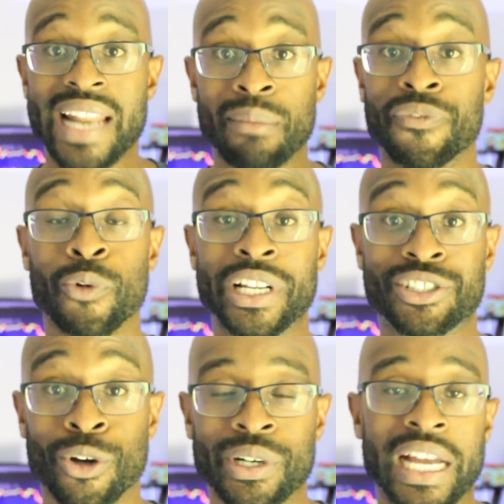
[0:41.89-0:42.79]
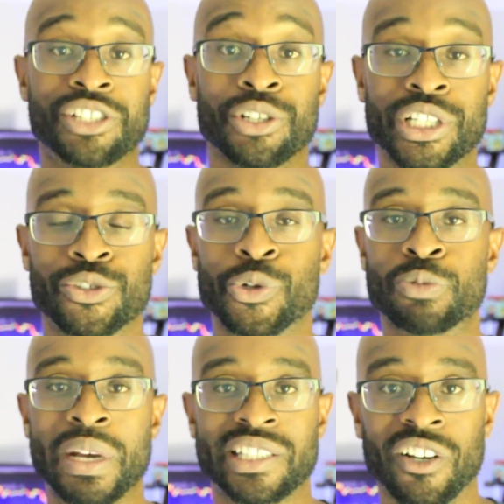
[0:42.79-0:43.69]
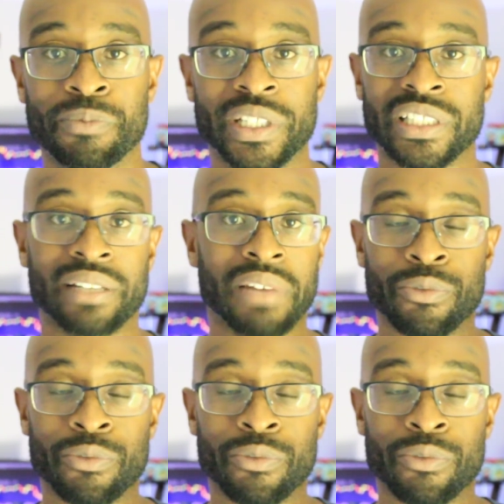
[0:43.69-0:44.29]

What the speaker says: Now, before we get started, I should introduce myself because I